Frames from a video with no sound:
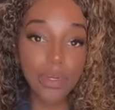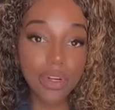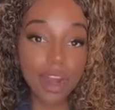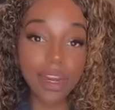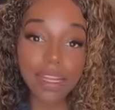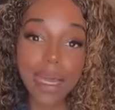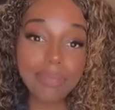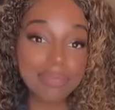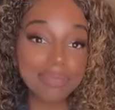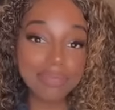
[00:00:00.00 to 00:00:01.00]
Moon card.
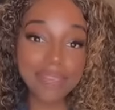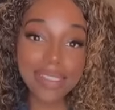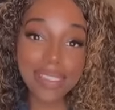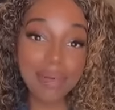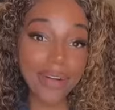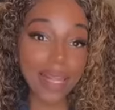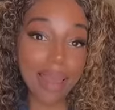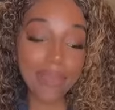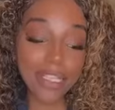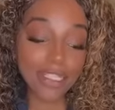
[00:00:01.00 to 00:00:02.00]
Yep.
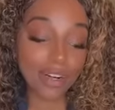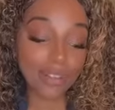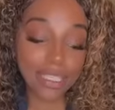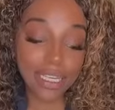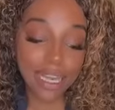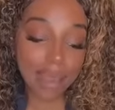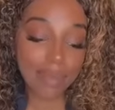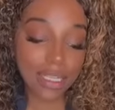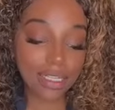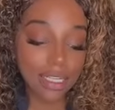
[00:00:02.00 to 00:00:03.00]
Somebody having that y'all don't see
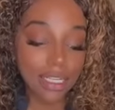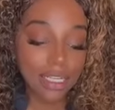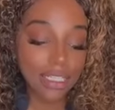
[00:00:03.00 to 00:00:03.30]
coming.